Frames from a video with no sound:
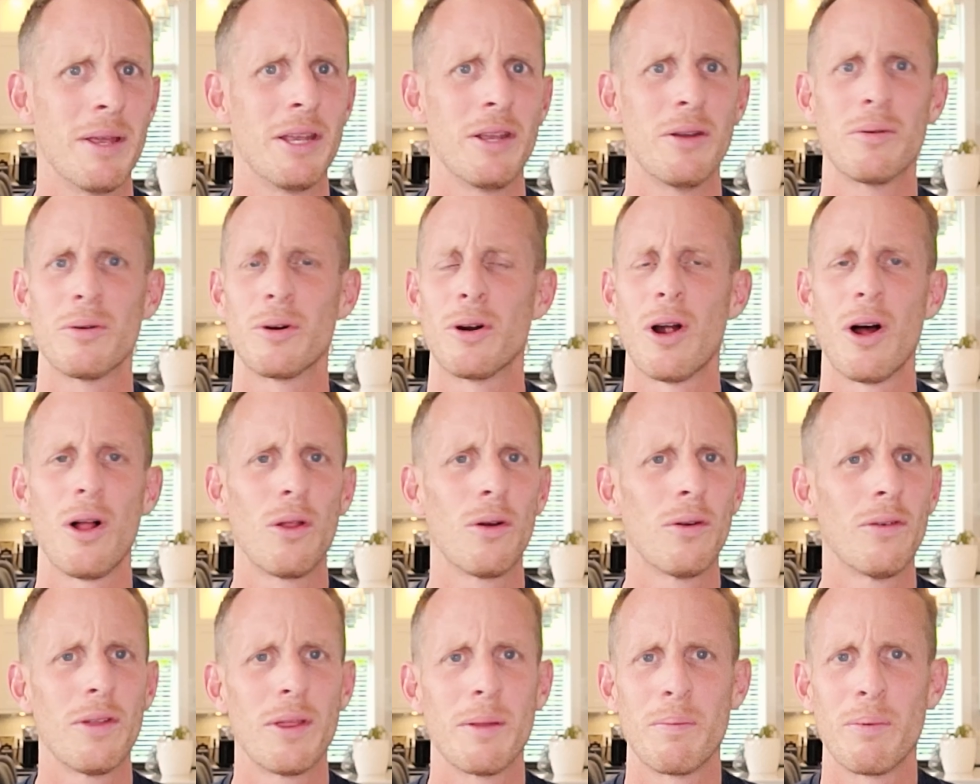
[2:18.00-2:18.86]
you were all
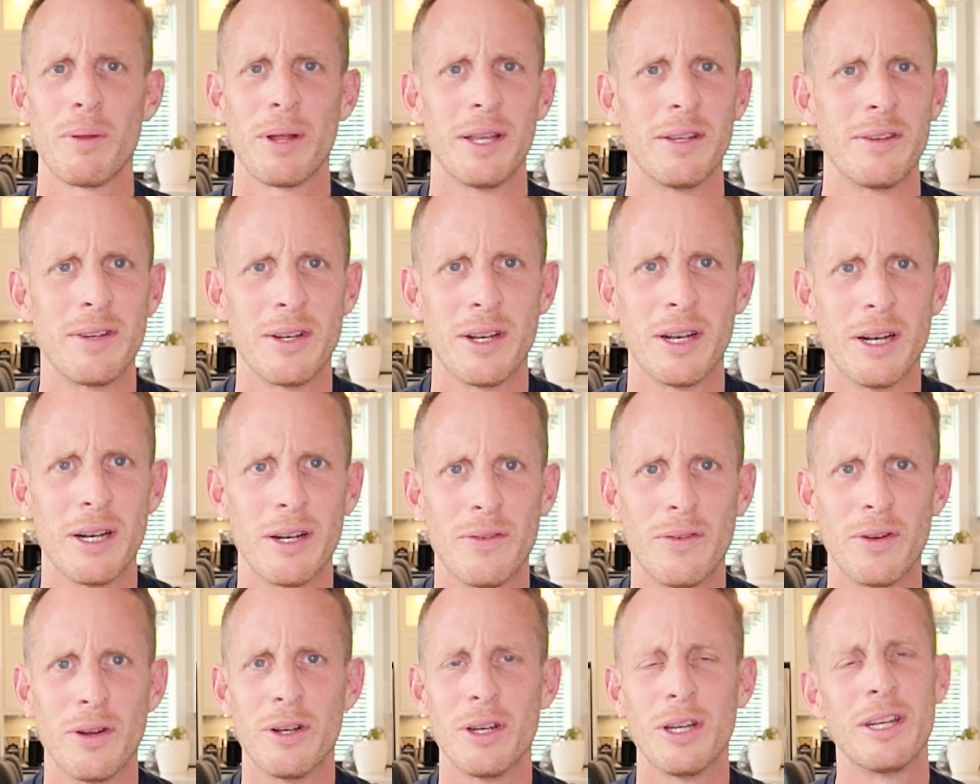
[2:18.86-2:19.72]
over the place in your
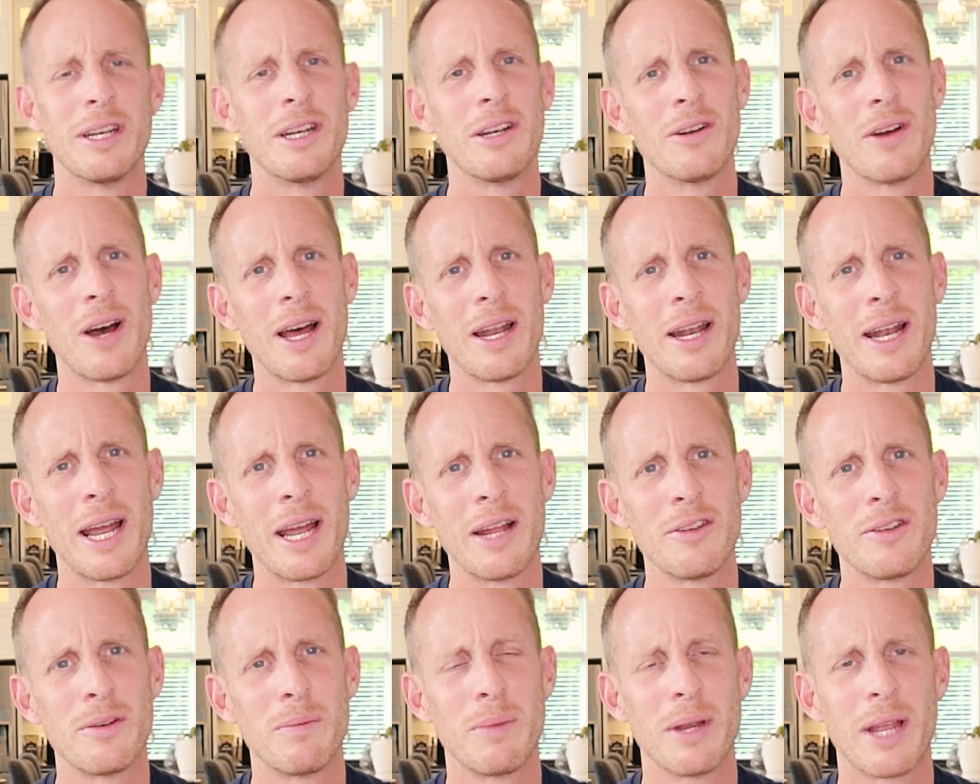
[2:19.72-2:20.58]
interview and you didn't know how to
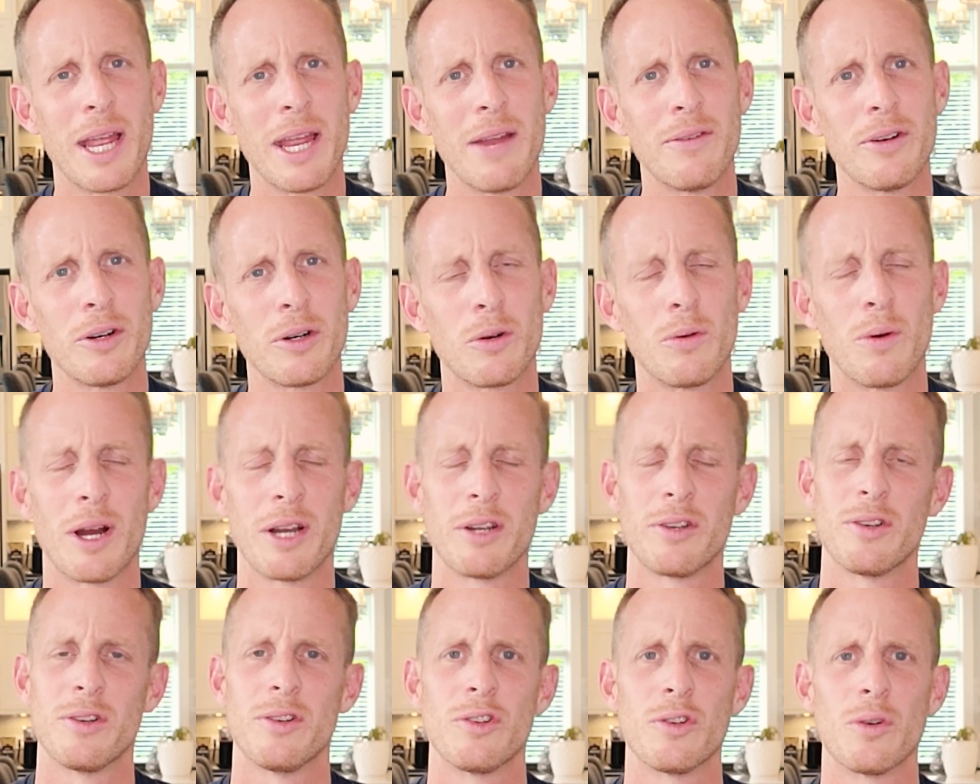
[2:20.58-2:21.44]
answer behavioral
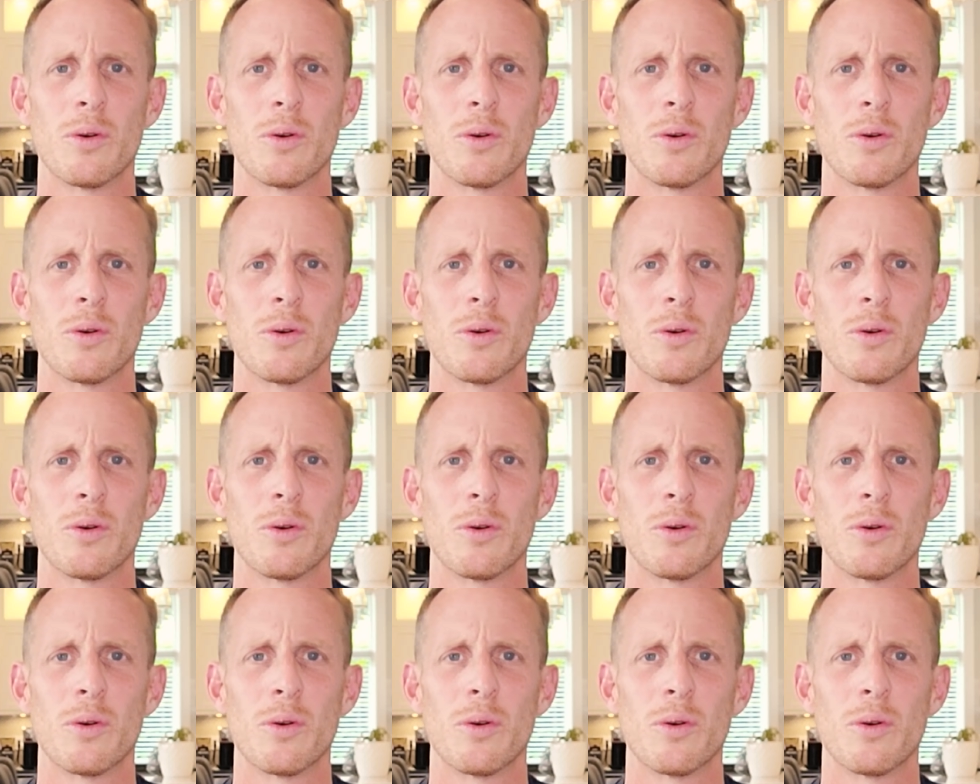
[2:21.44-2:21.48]
questions